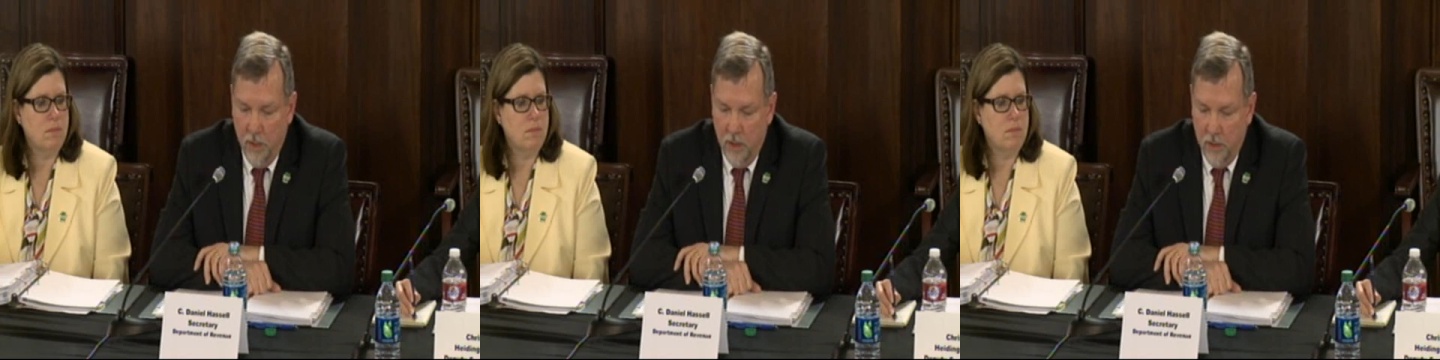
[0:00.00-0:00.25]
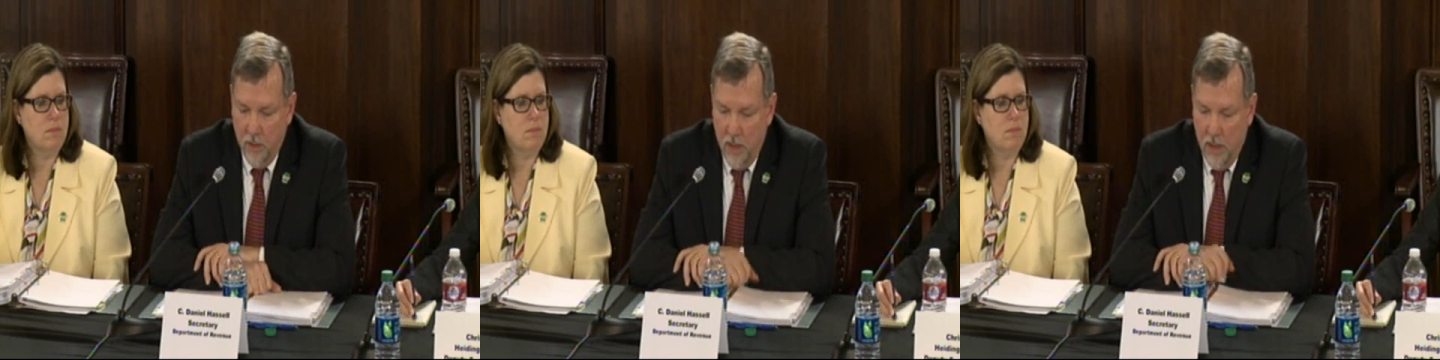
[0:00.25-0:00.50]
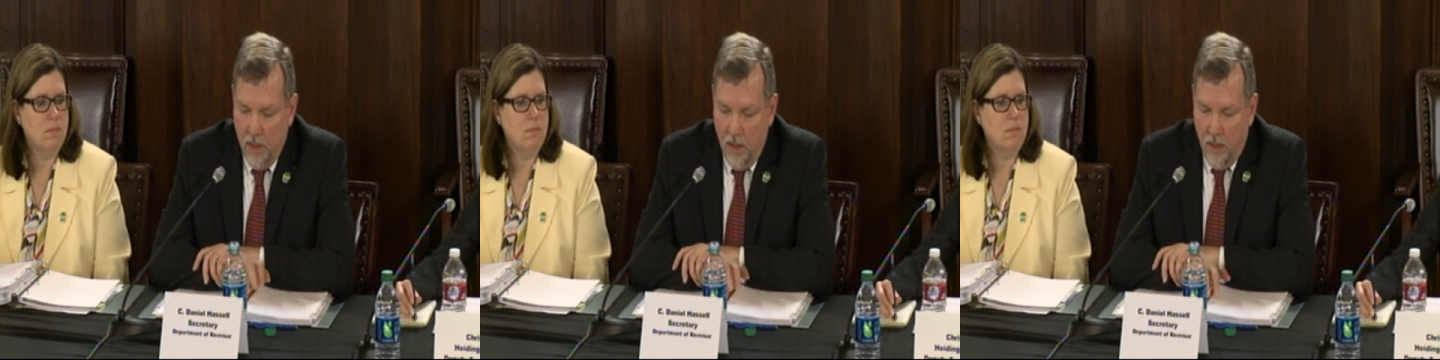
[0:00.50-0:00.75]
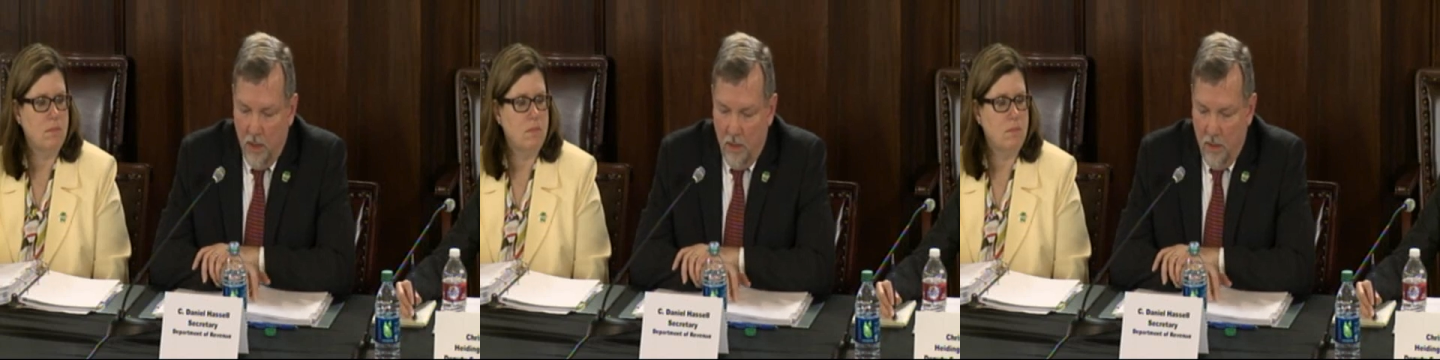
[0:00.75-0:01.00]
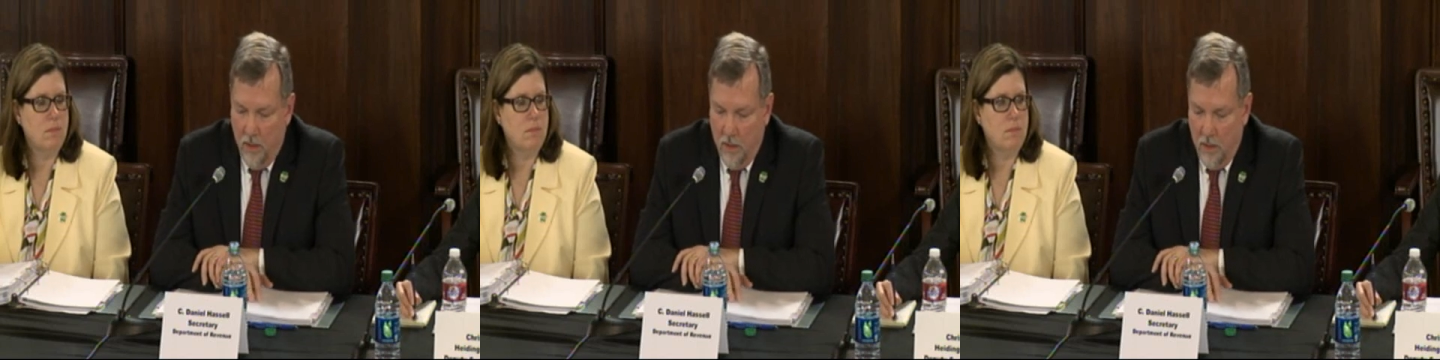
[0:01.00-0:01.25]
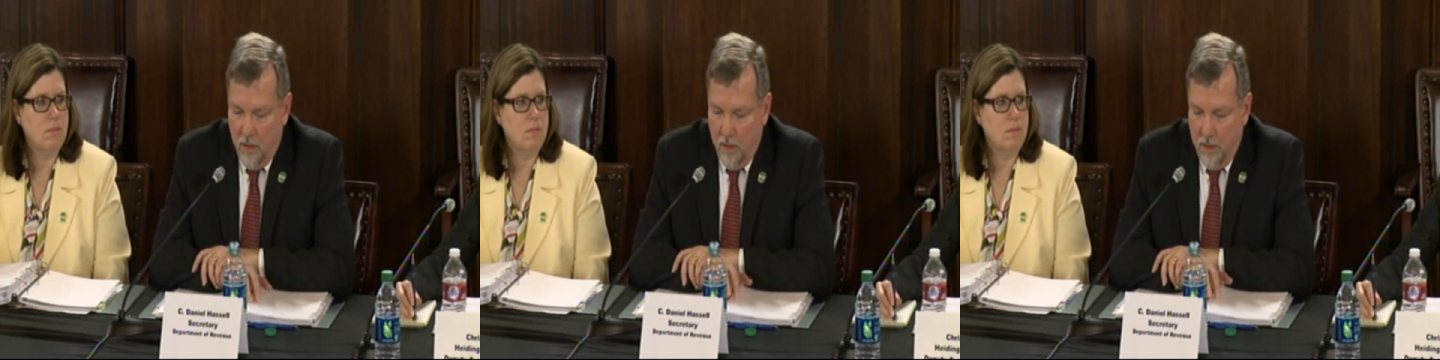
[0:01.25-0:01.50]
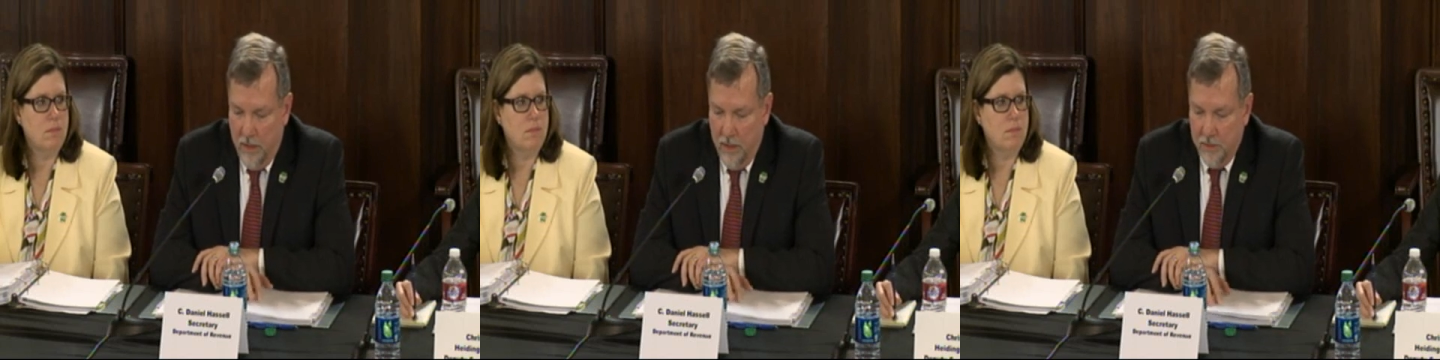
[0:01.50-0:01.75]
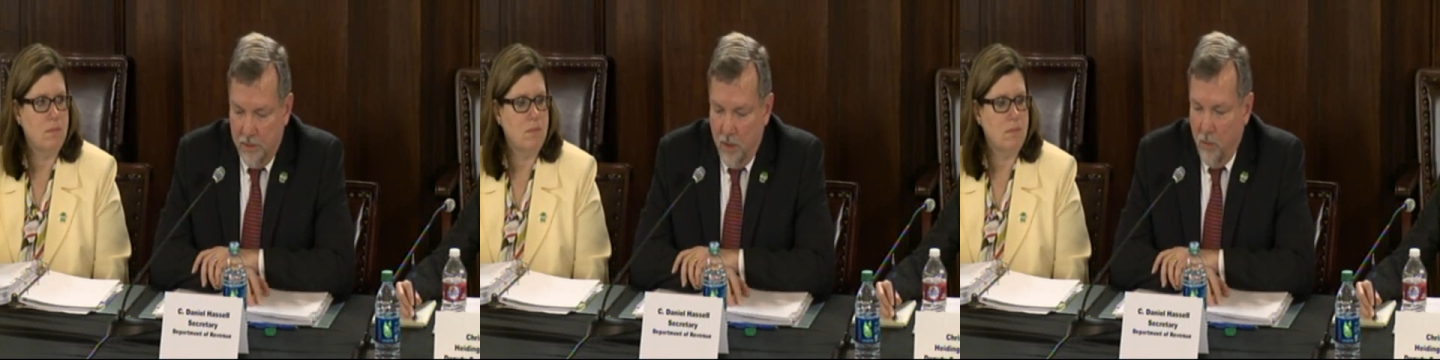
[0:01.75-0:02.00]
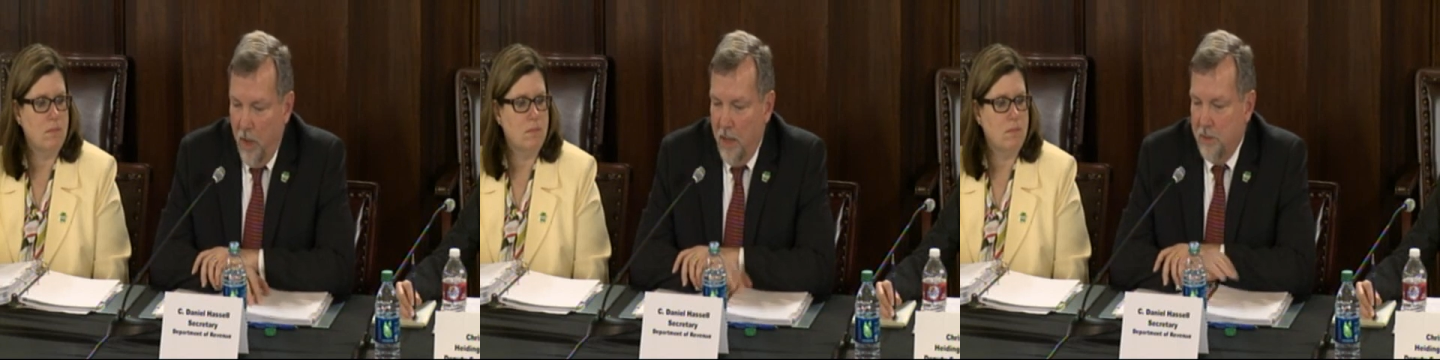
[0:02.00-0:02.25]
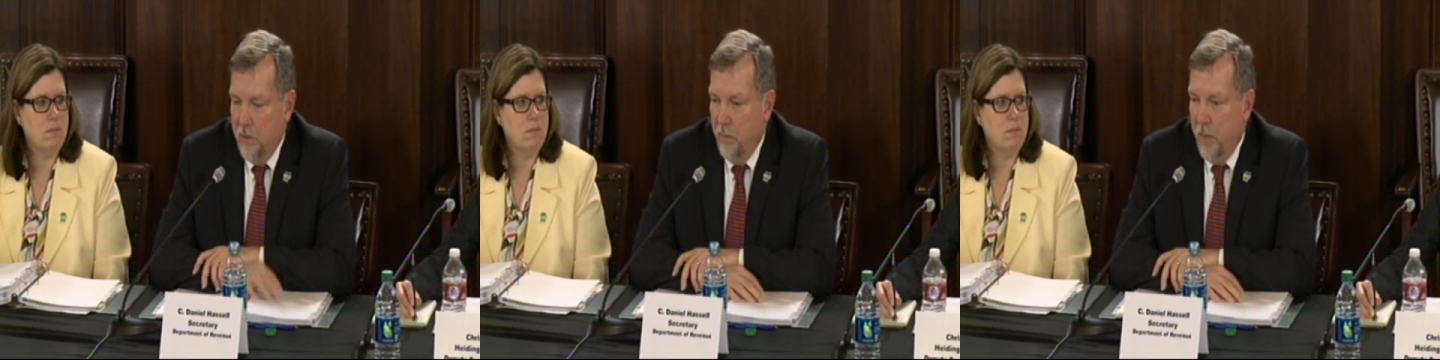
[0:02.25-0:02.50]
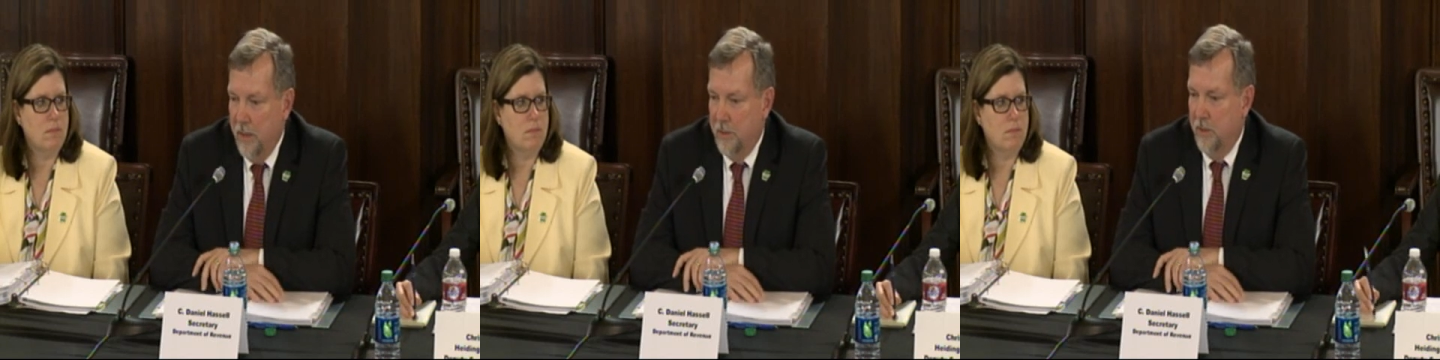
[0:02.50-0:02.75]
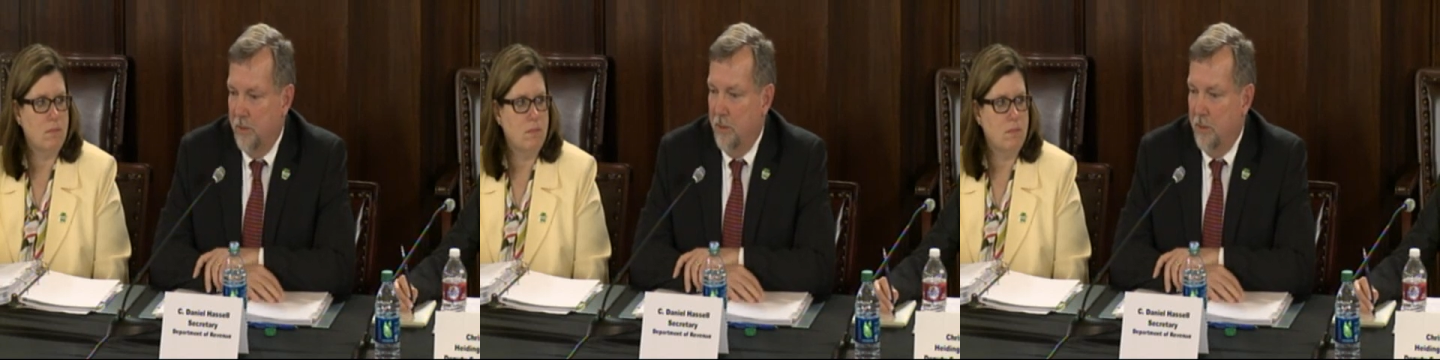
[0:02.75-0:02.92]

Speaker 1: be uh, is there a rational basis